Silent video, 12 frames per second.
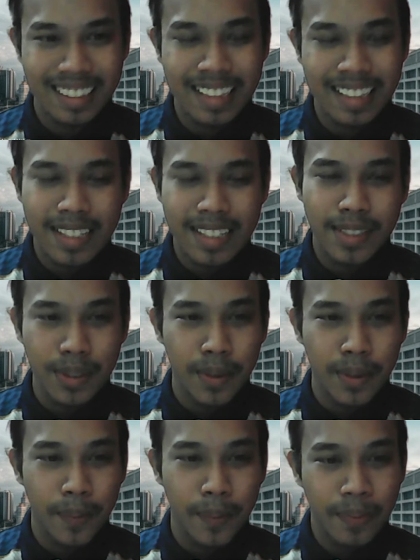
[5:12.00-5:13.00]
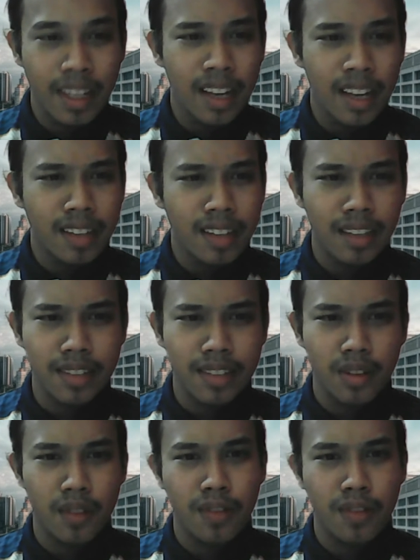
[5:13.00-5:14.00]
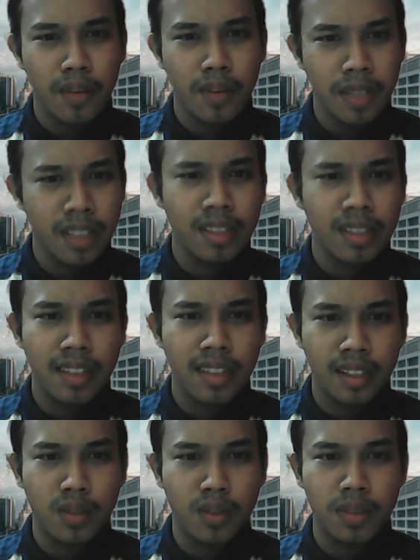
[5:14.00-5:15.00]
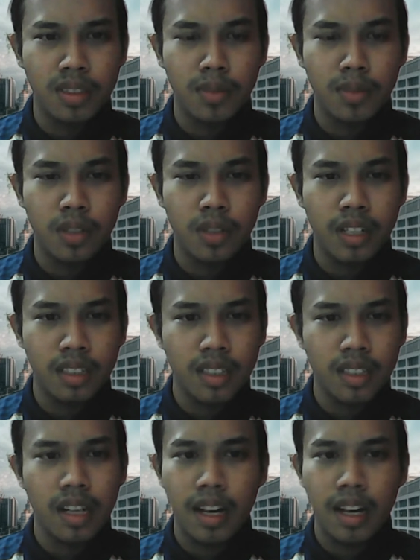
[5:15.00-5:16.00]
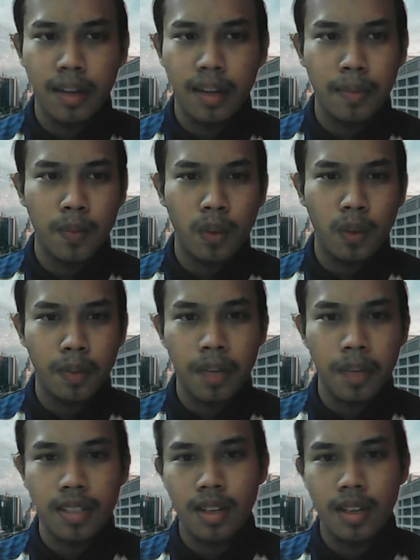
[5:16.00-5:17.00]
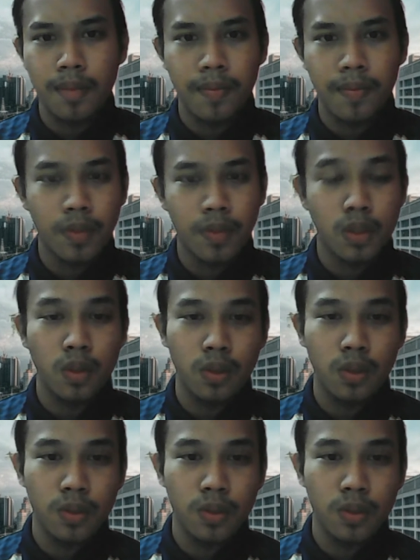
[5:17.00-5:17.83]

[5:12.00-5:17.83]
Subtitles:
So that's all from me. Thank you, Mr. Moderator. I will pass up to you.